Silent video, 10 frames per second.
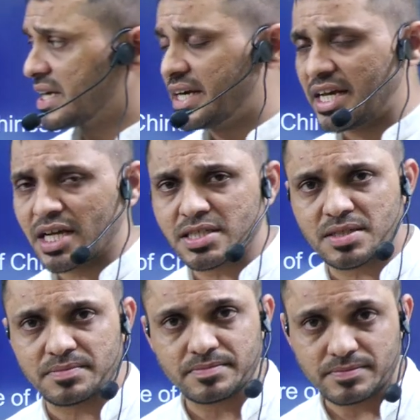
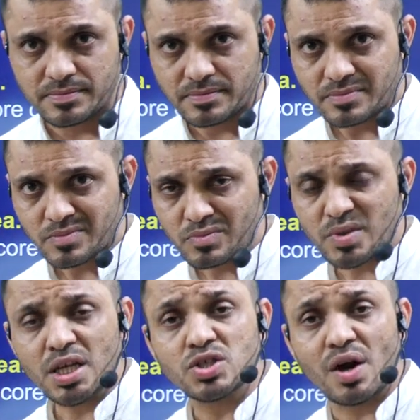India's
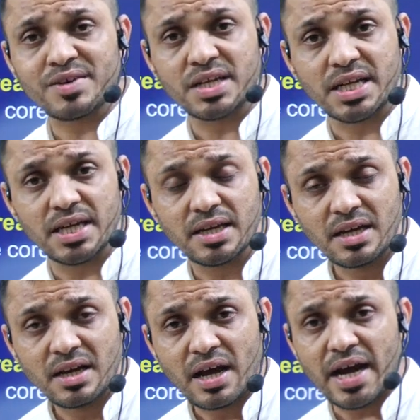sovereignty,
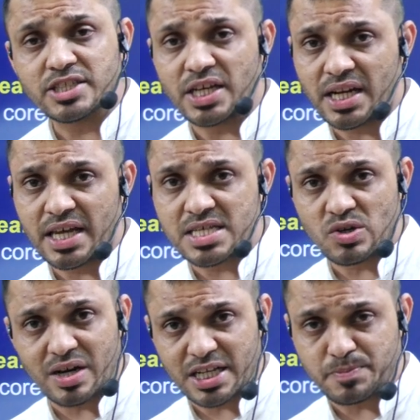and China is
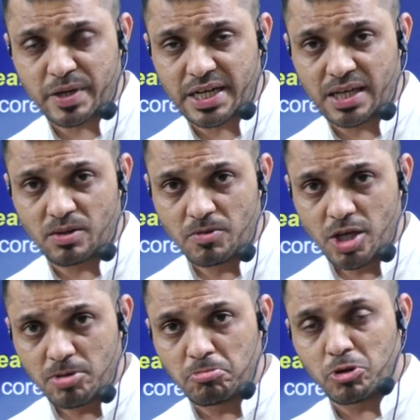not respecting
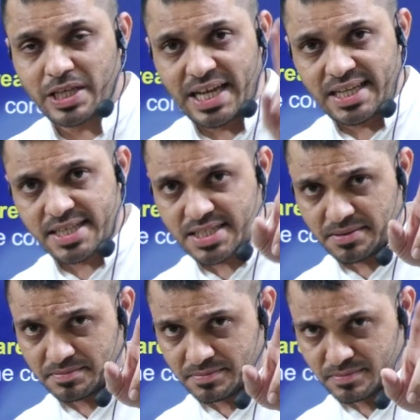both
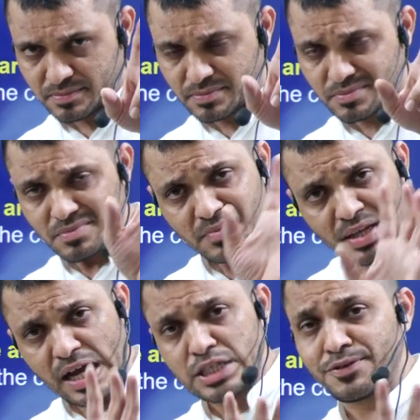LEAC
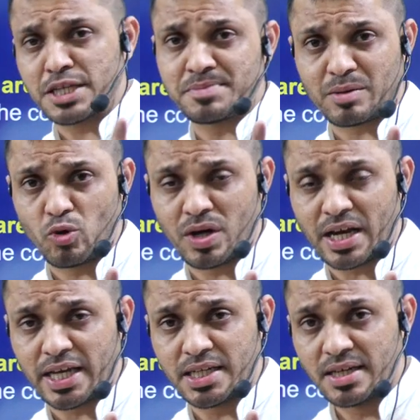as well as McMahon
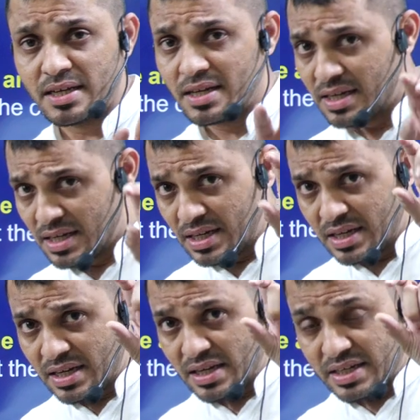line.
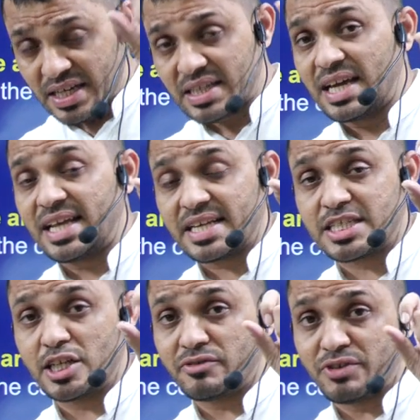Near the
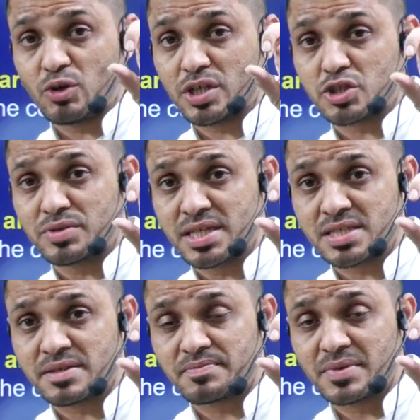LEAC, we know the
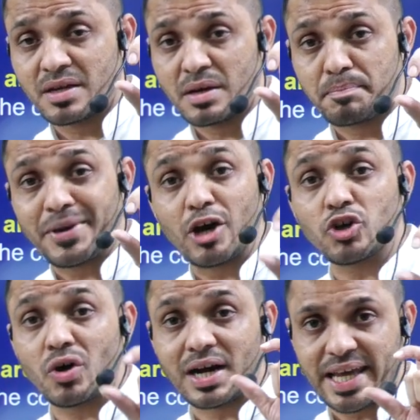students,
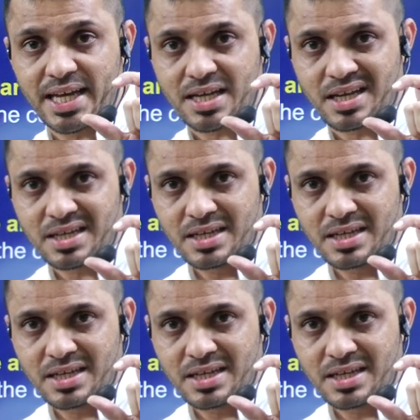Panglong Lake